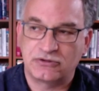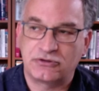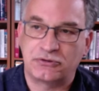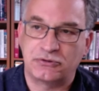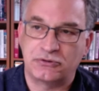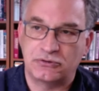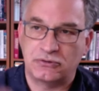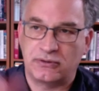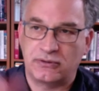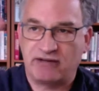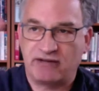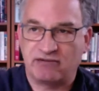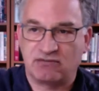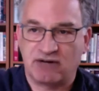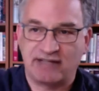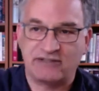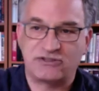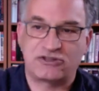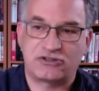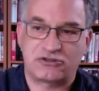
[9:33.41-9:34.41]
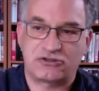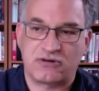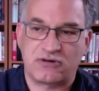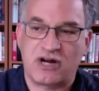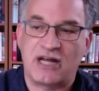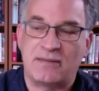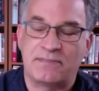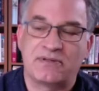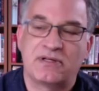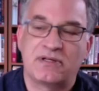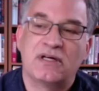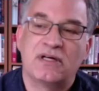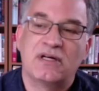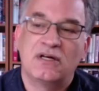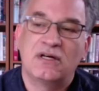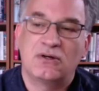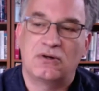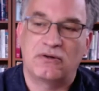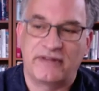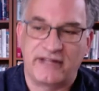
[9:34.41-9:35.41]
to a red stripe
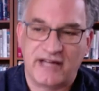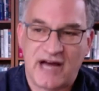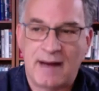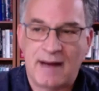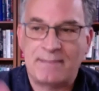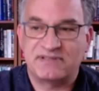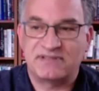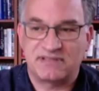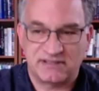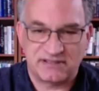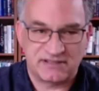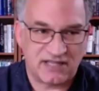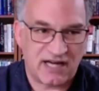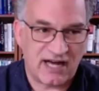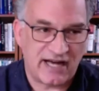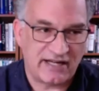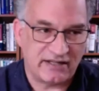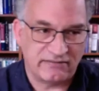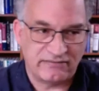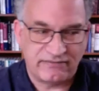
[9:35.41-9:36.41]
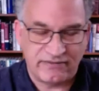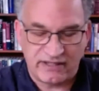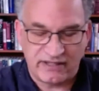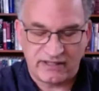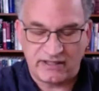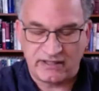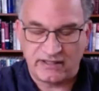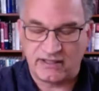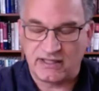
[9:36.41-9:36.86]
on the opposite side of the,